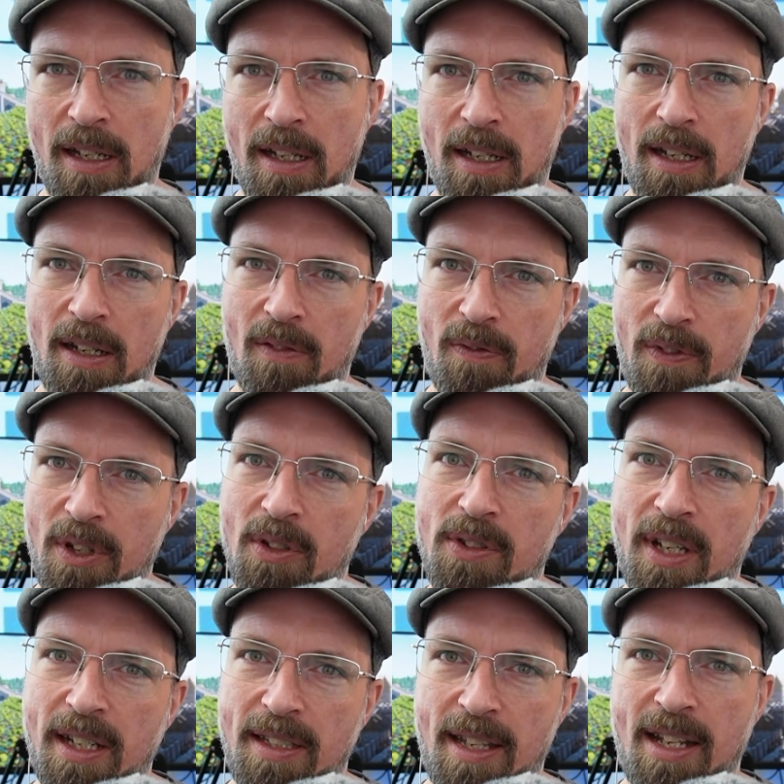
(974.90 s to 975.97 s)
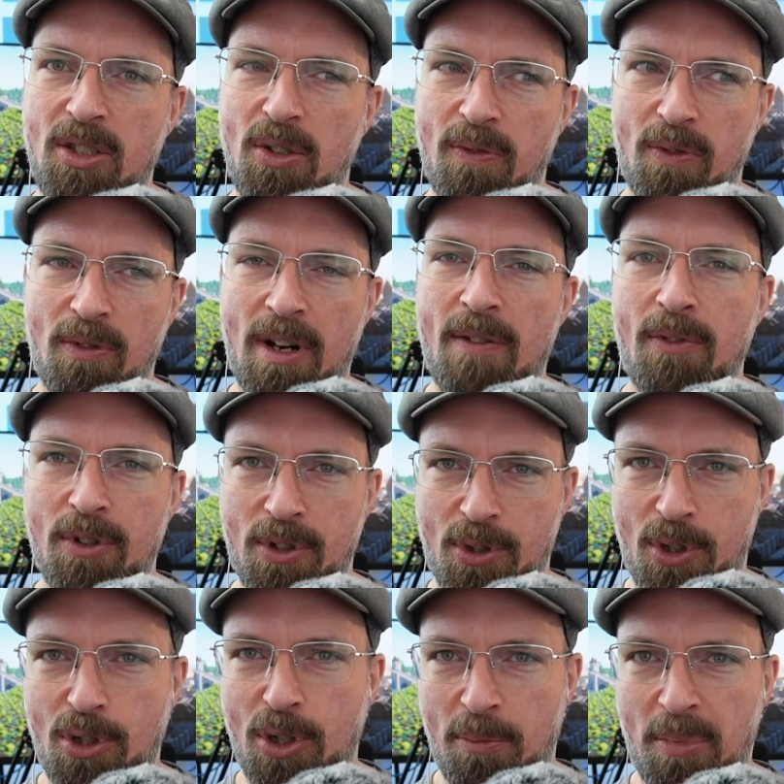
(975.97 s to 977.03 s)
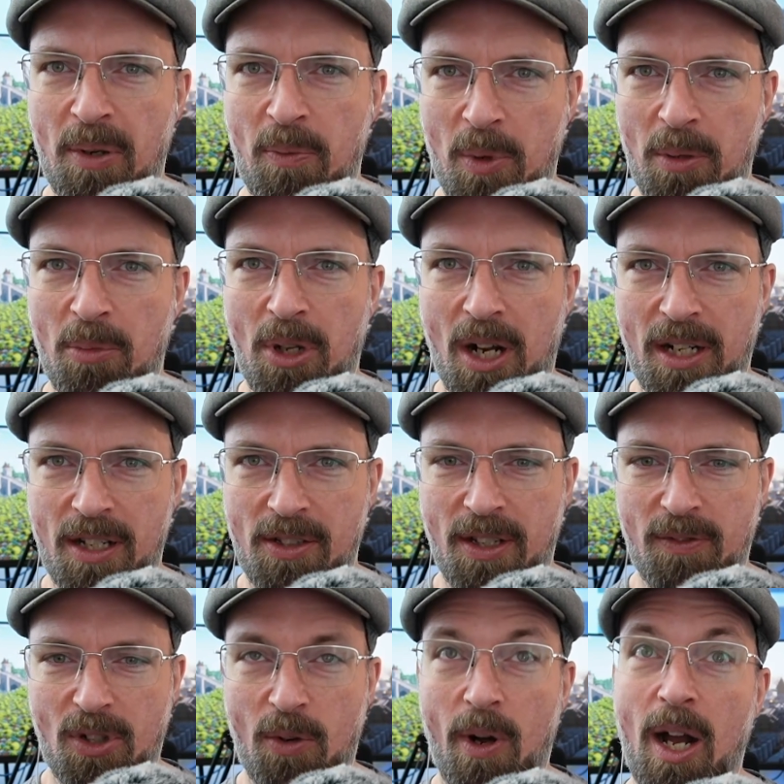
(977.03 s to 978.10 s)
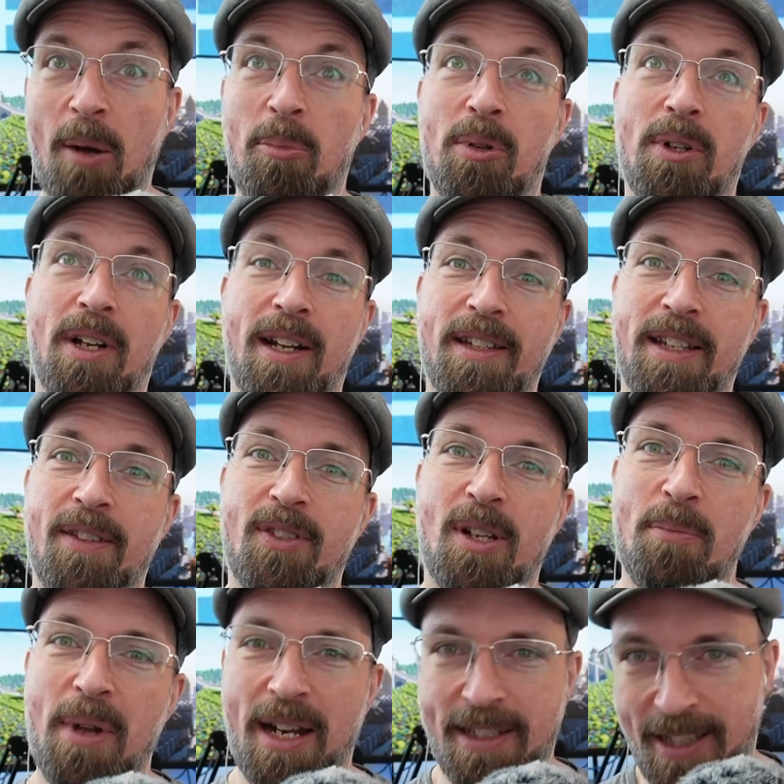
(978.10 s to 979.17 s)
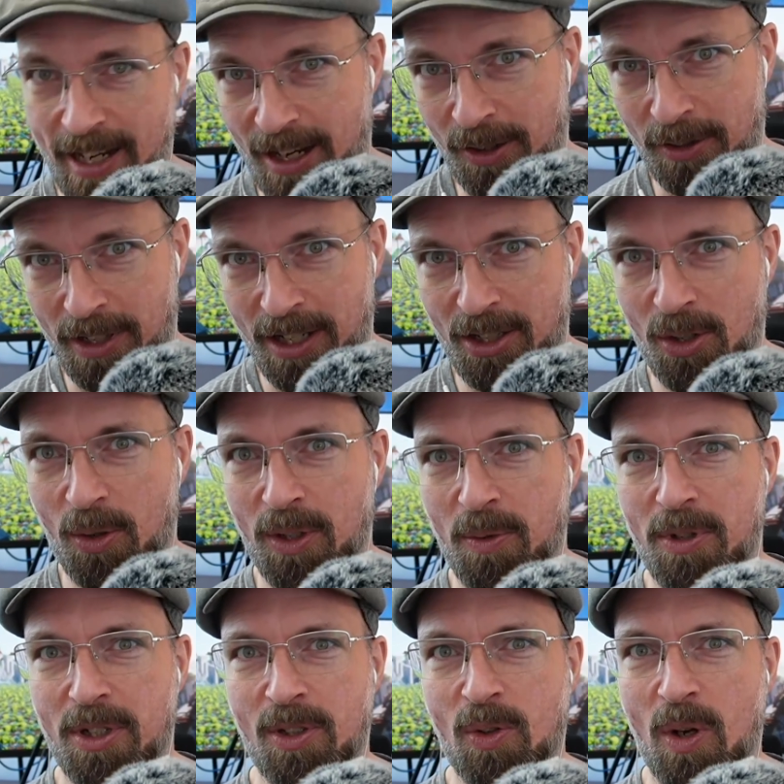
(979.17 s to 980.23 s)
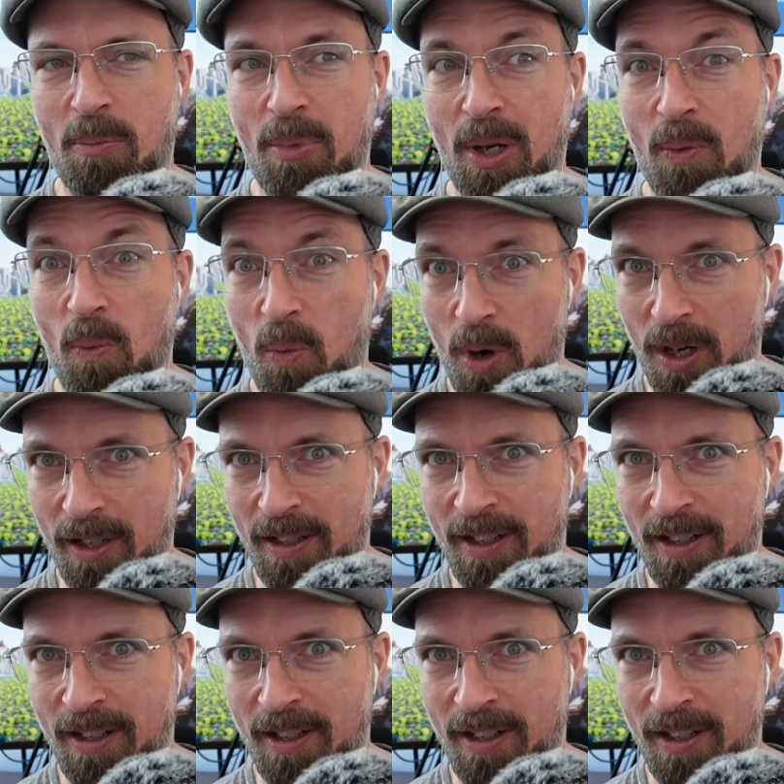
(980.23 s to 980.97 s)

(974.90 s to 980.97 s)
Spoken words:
it feels like it takes you forever just to jump up one block because you have to go up and then you have to come back down and you only wanted to go up by 1.